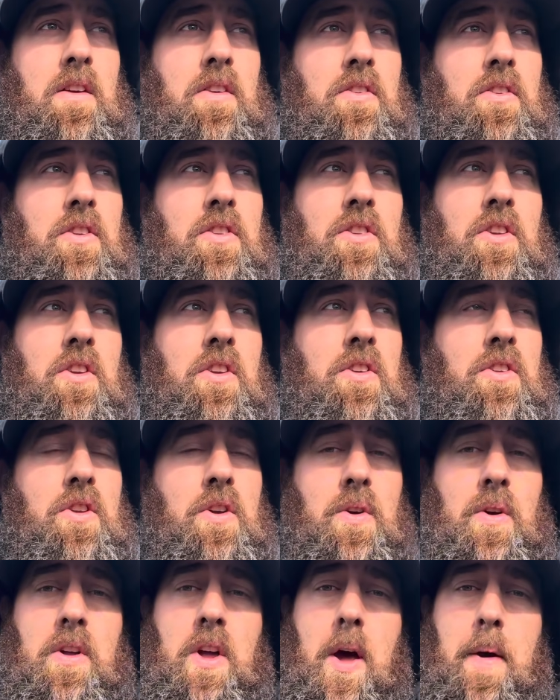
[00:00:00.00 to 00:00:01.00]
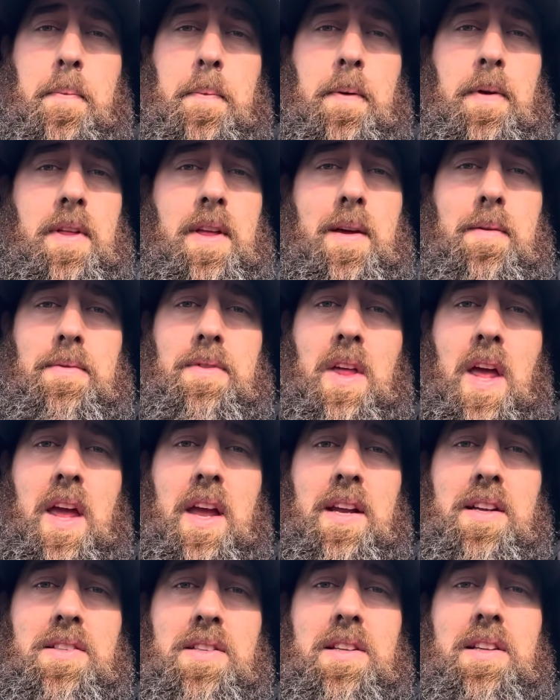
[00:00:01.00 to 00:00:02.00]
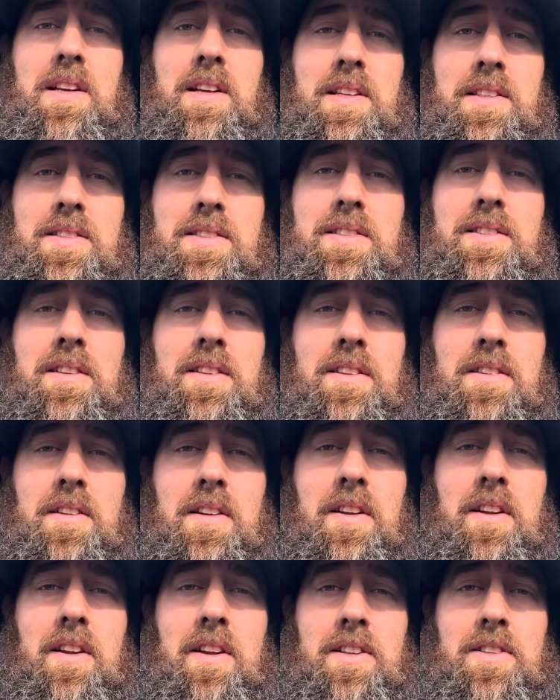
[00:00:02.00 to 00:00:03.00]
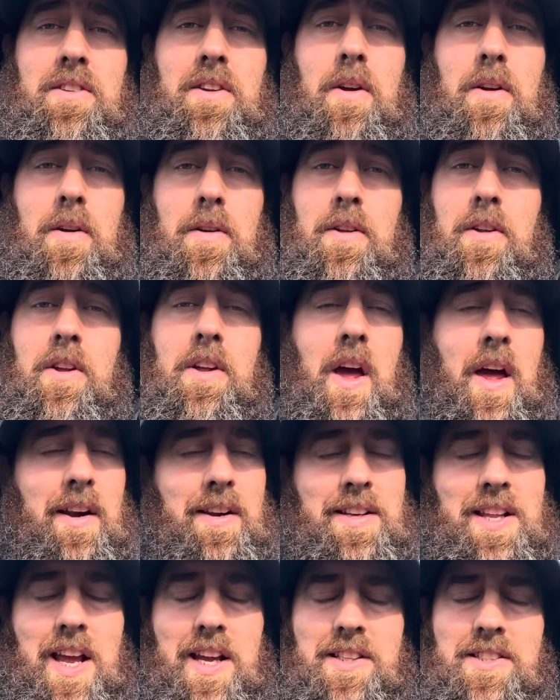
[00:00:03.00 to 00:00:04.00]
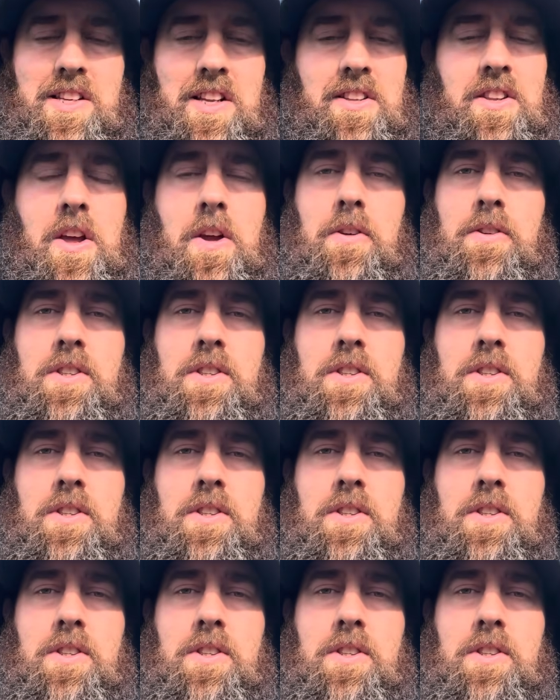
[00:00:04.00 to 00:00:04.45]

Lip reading: You do a couple of them things, and you got to test it though.